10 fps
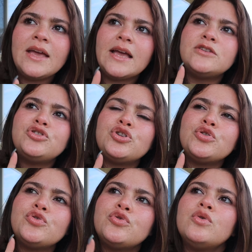
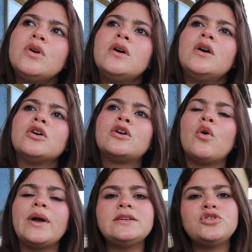into
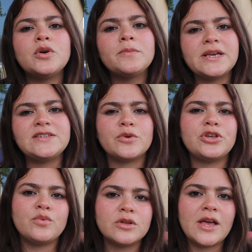going to a place where
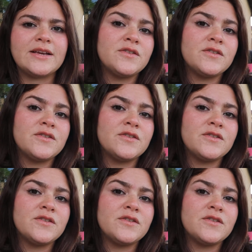you would like.